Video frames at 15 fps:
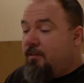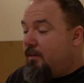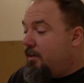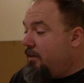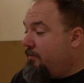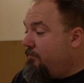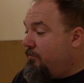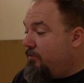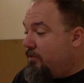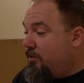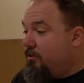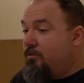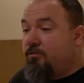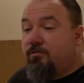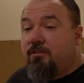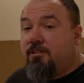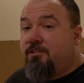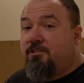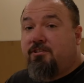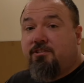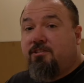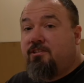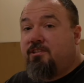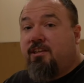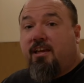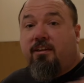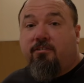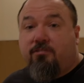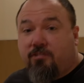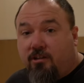I've literally just
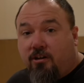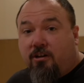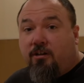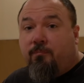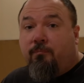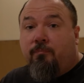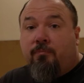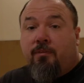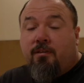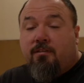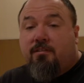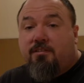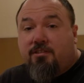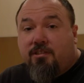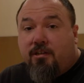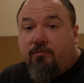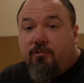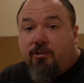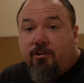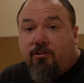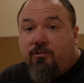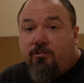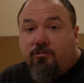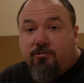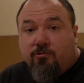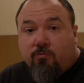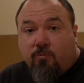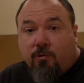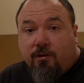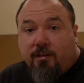scaled up the
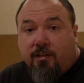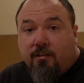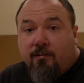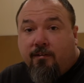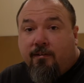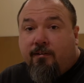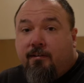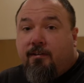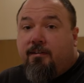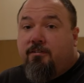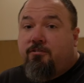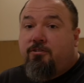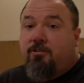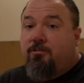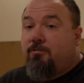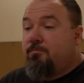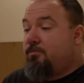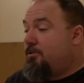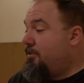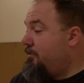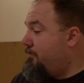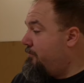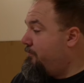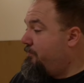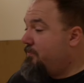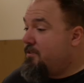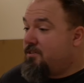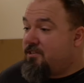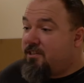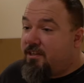720 in terms of
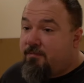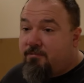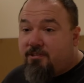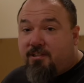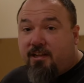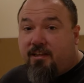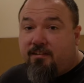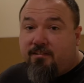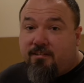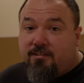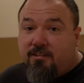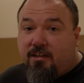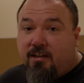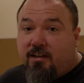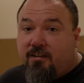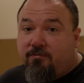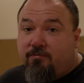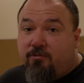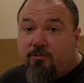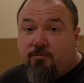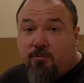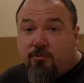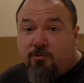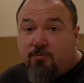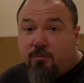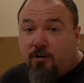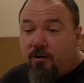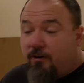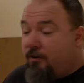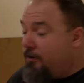the same stand design for the most
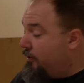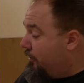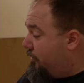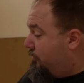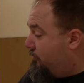part,